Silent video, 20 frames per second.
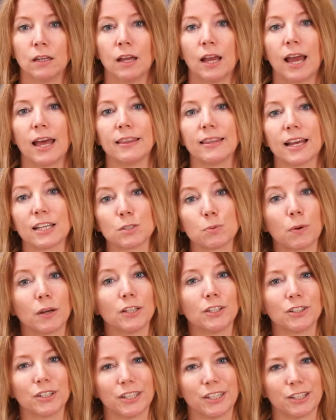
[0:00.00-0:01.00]
And that's why
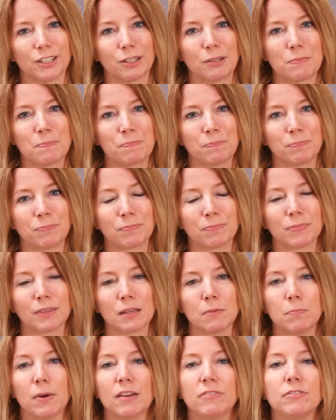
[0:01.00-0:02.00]
you're here.
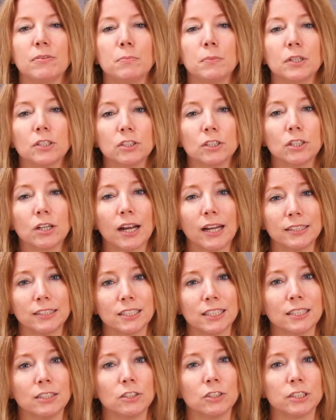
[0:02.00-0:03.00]
By
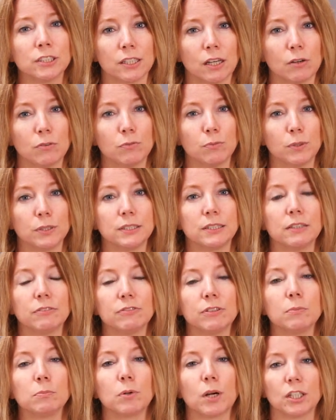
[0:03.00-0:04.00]
familiarizing yourself with
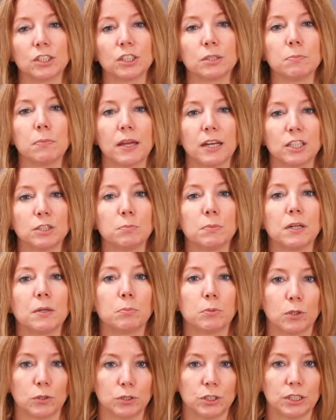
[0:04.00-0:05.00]
different project management
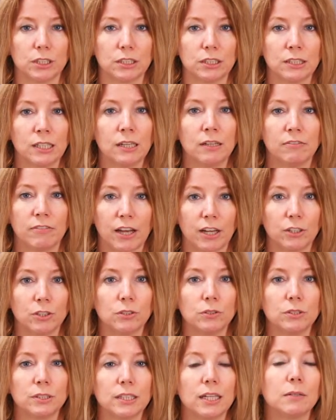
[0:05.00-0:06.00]
approaches,
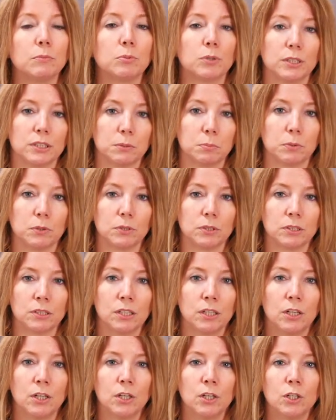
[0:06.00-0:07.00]
values, and principles,
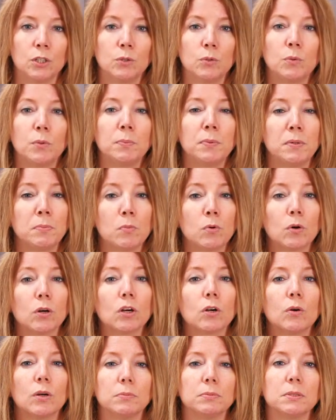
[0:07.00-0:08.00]
you will be more
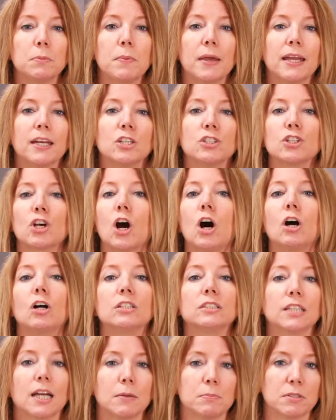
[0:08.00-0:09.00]
equipped to manage all
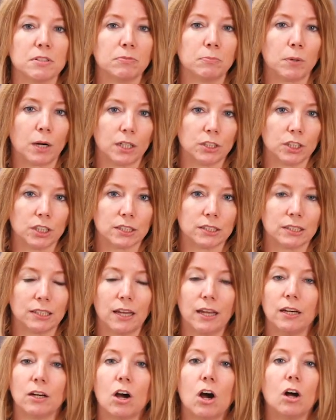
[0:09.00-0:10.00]
types of projects
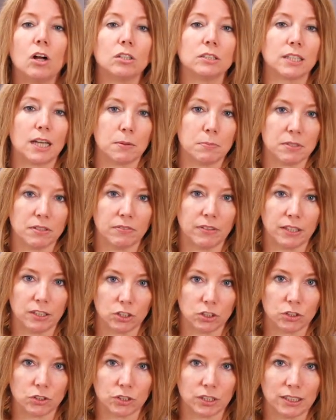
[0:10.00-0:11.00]
in all types of
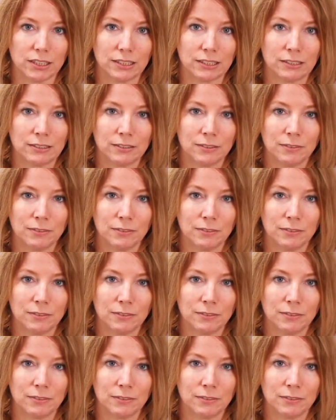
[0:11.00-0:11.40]
industries.